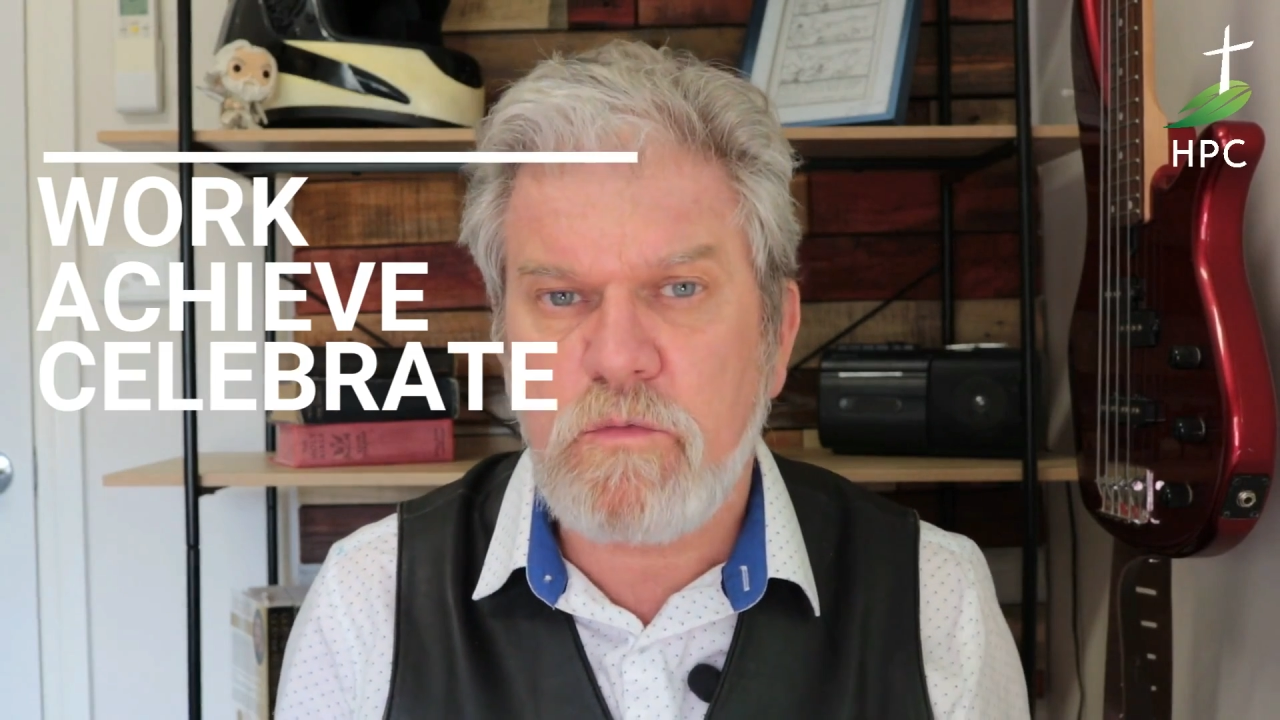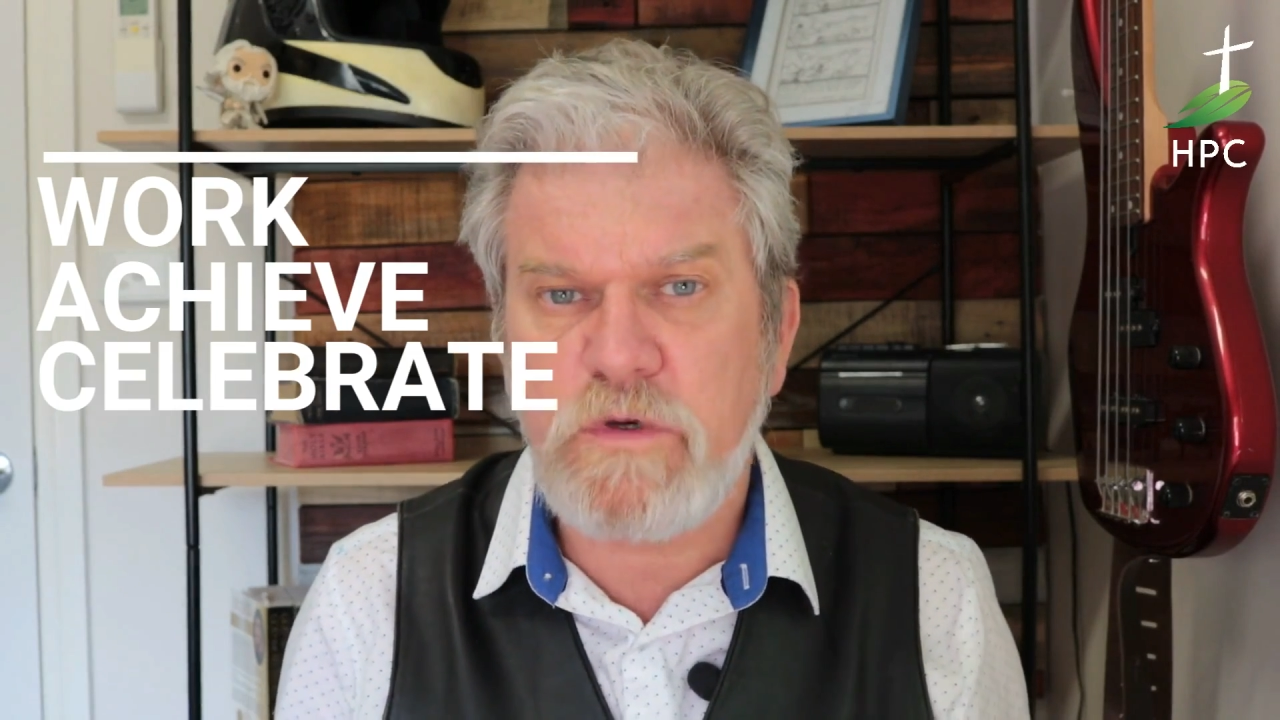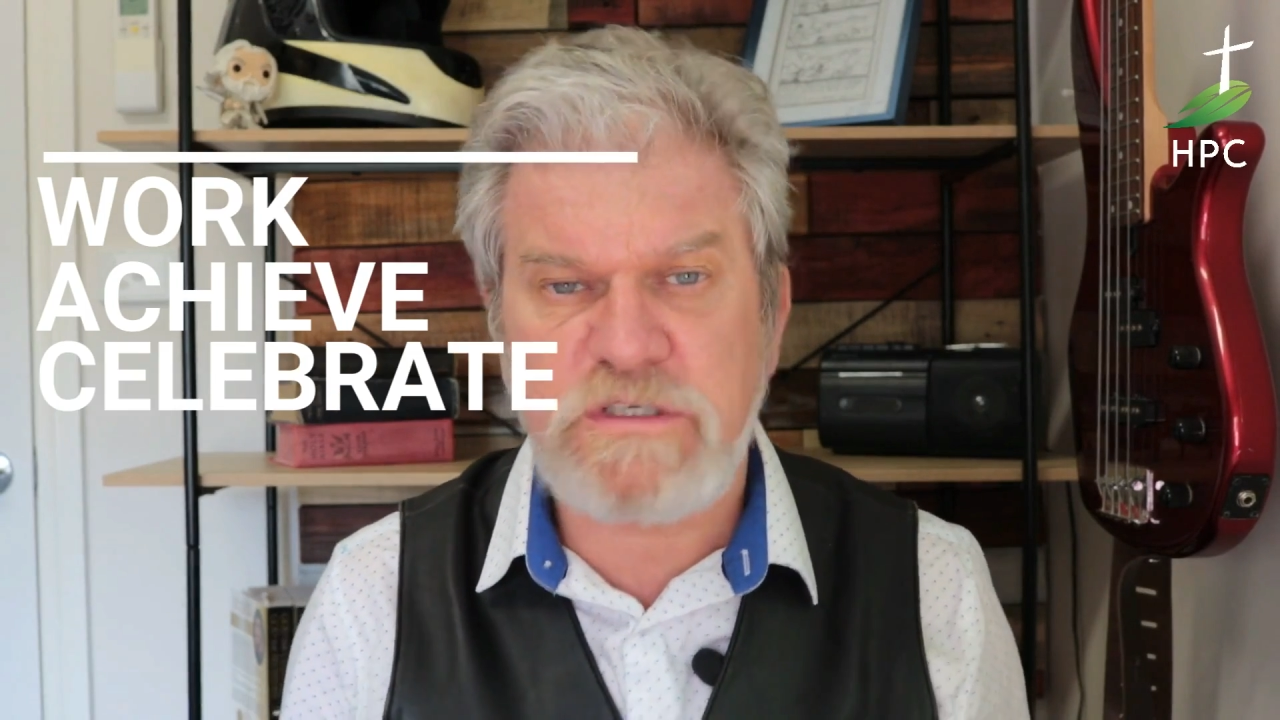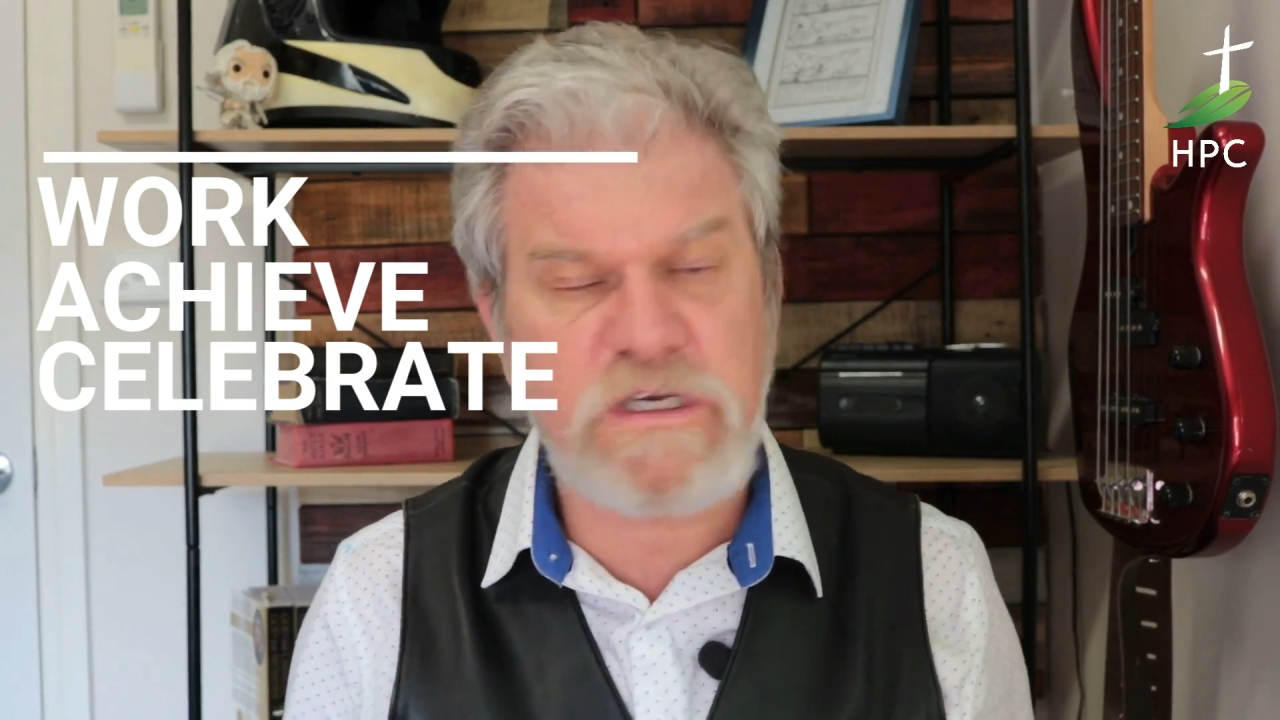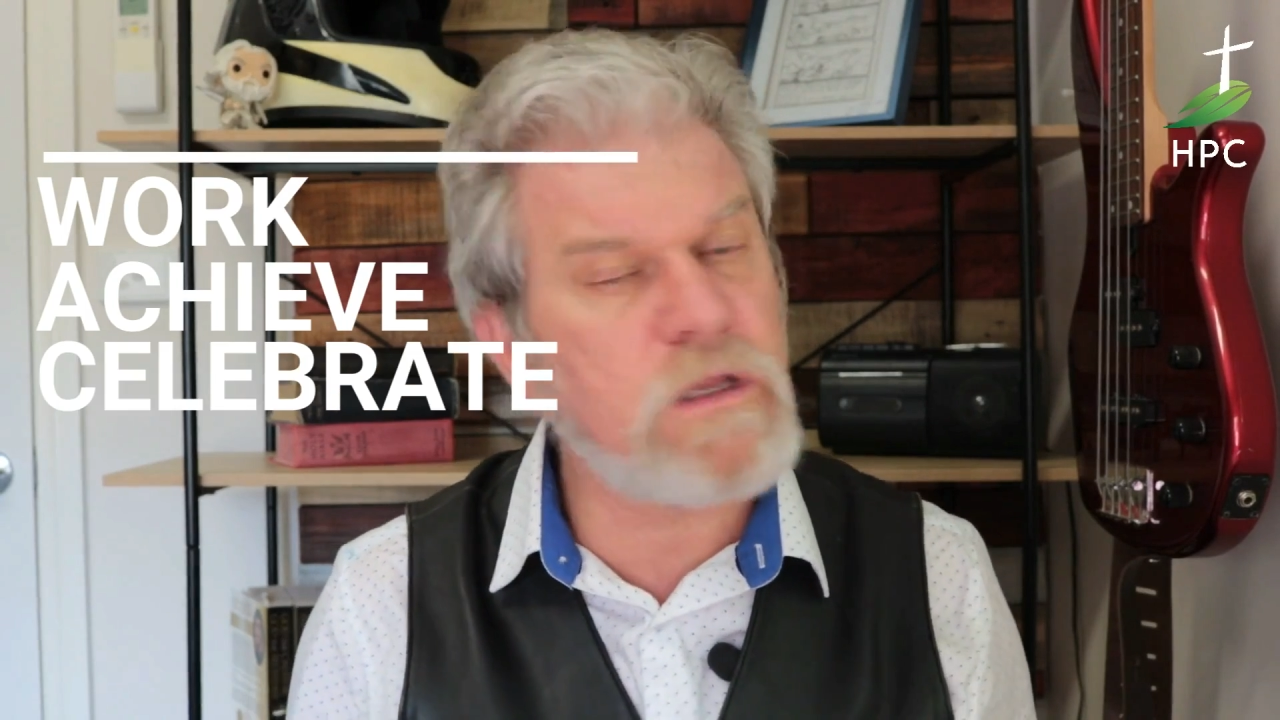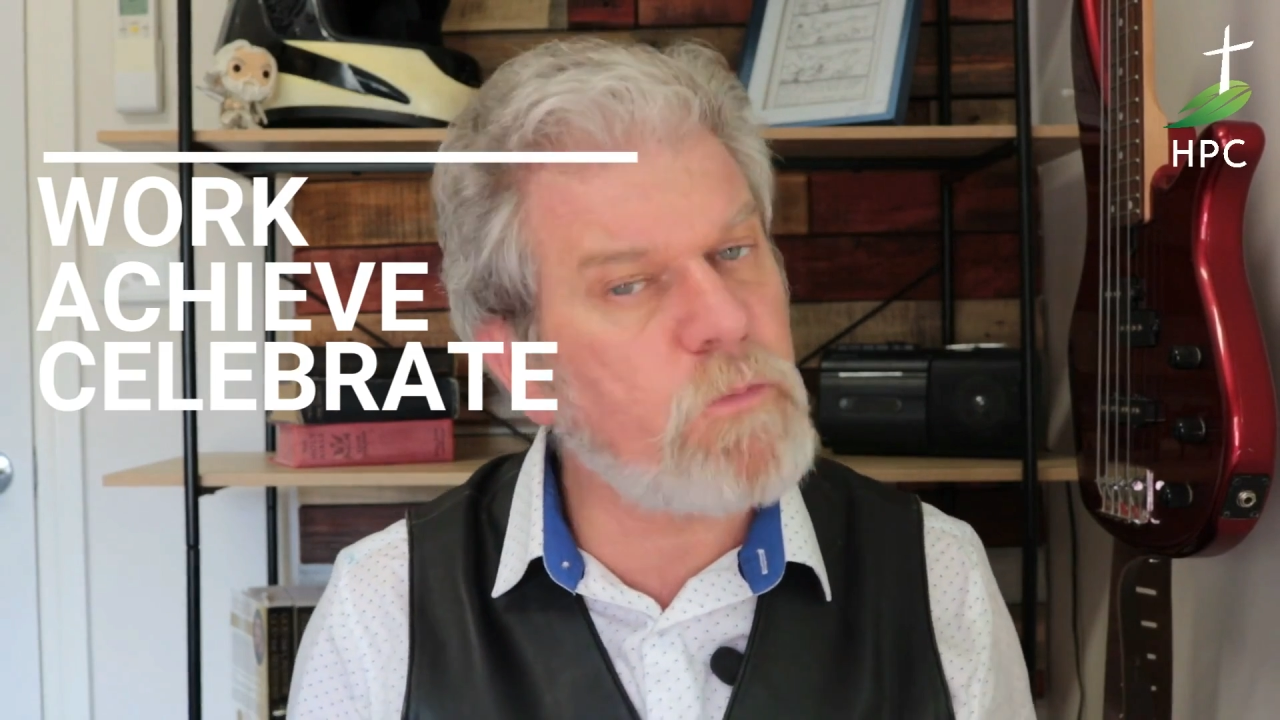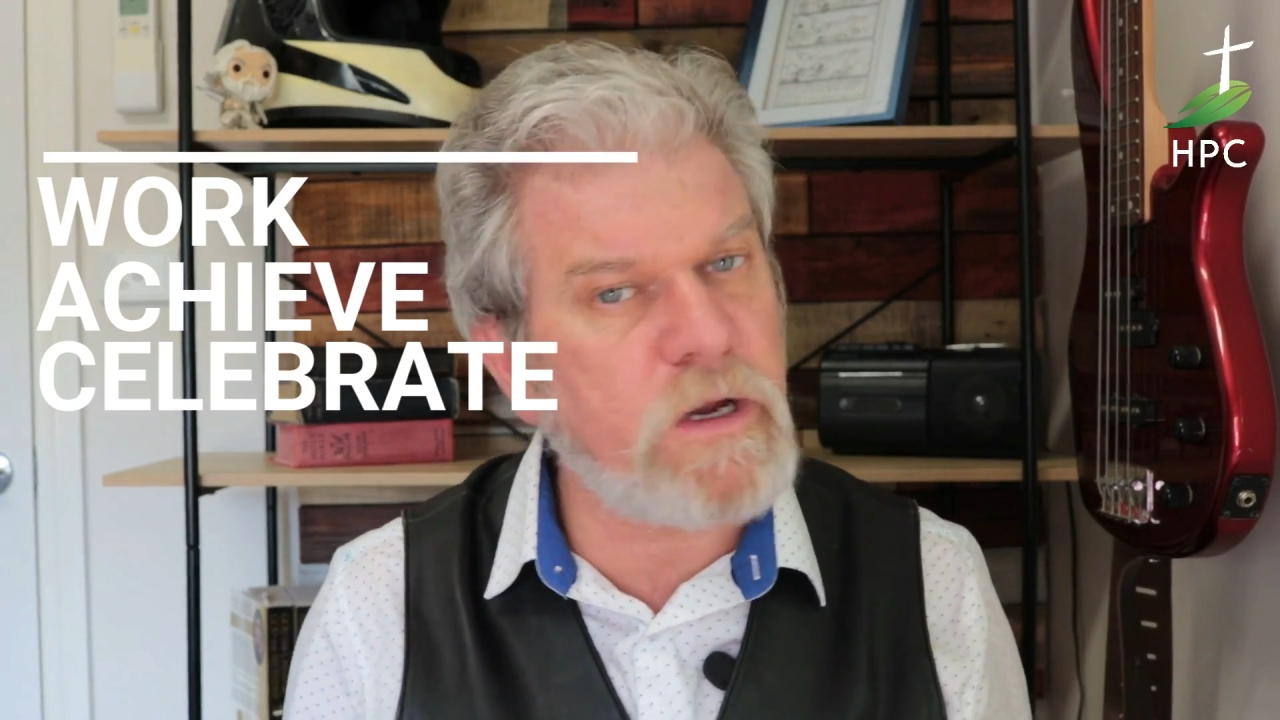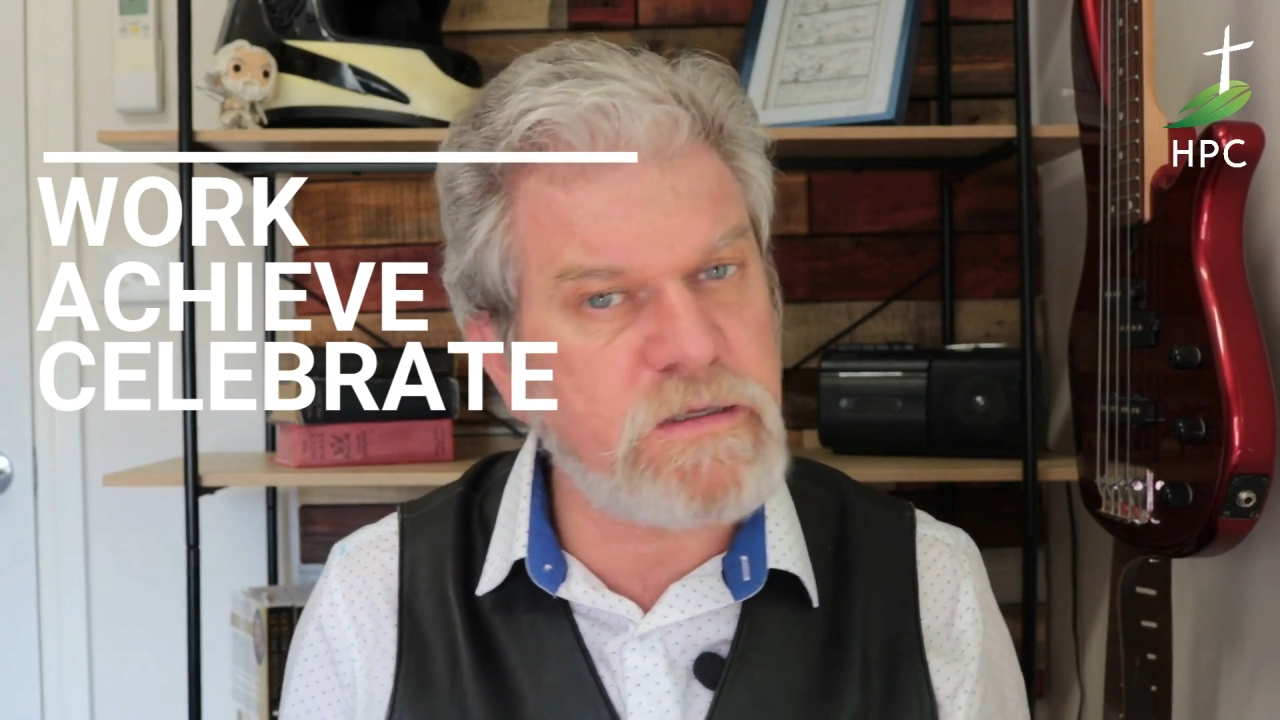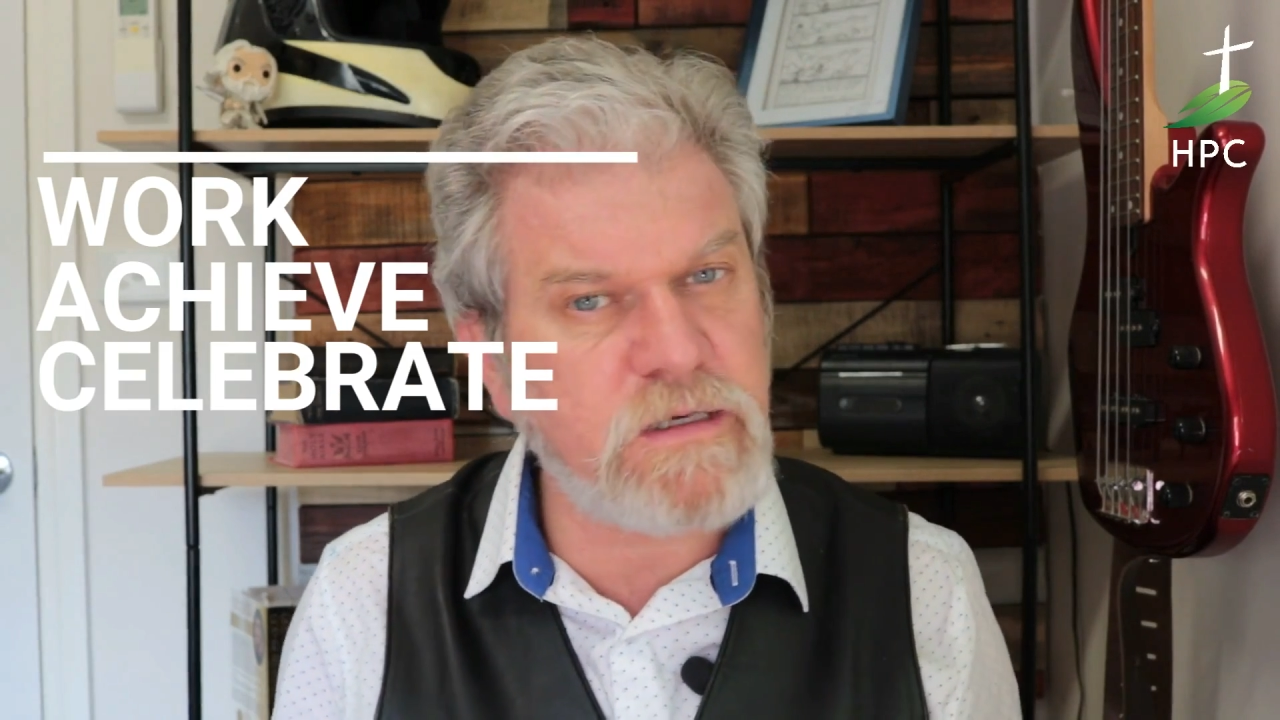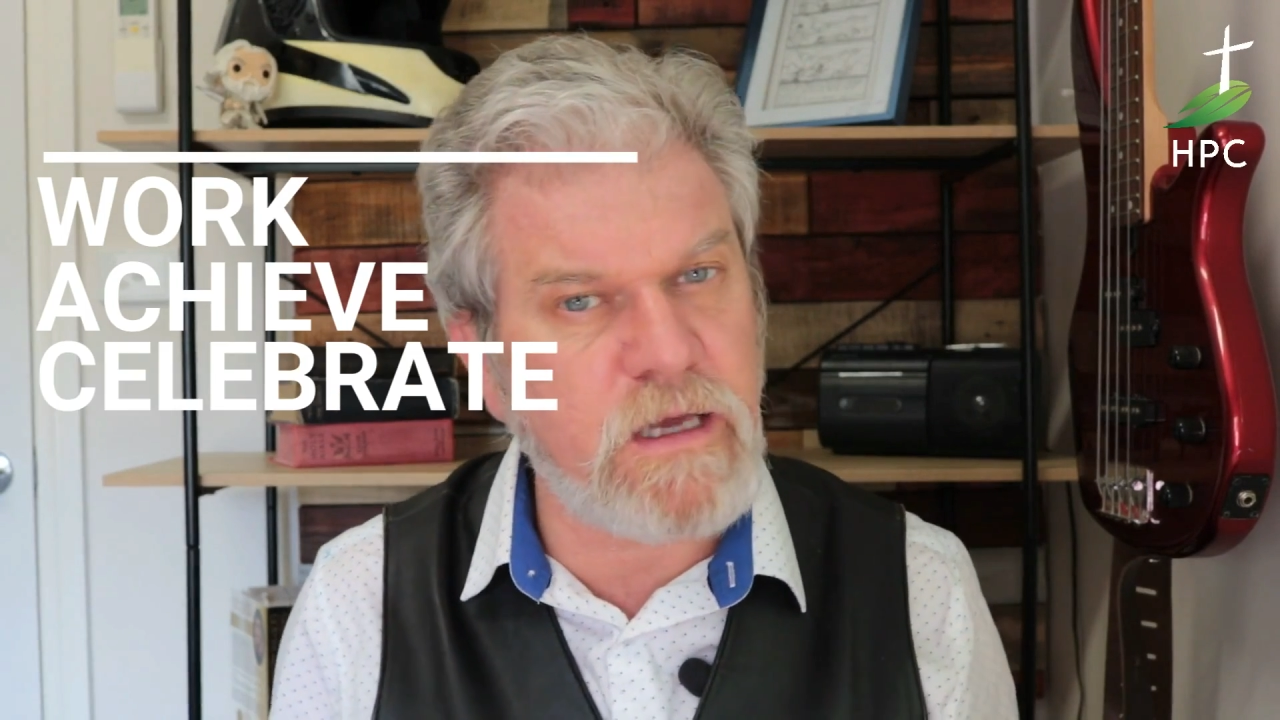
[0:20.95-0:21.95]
we celebrate